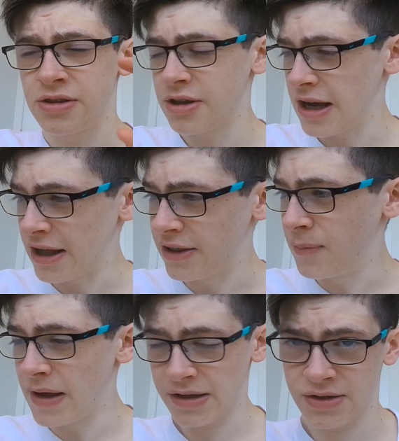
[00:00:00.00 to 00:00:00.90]
had the
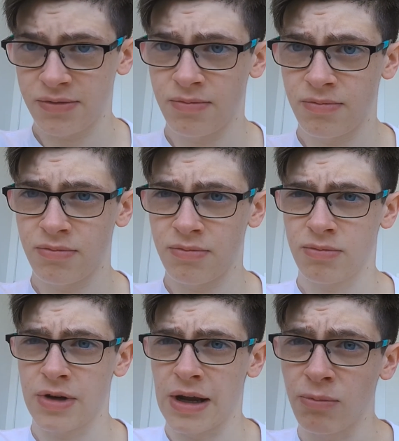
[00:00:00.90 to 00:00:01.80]
best
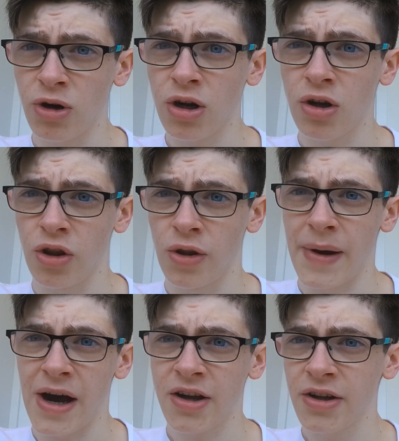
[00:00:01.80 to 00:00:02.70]
camera on the
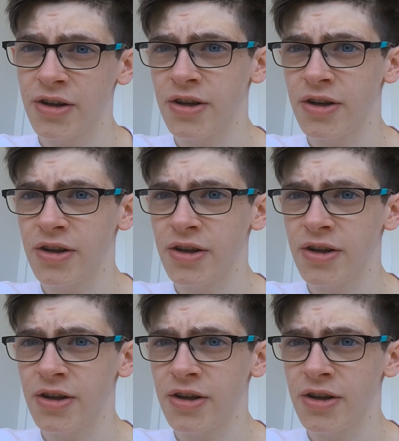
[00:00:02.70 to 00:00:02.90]
market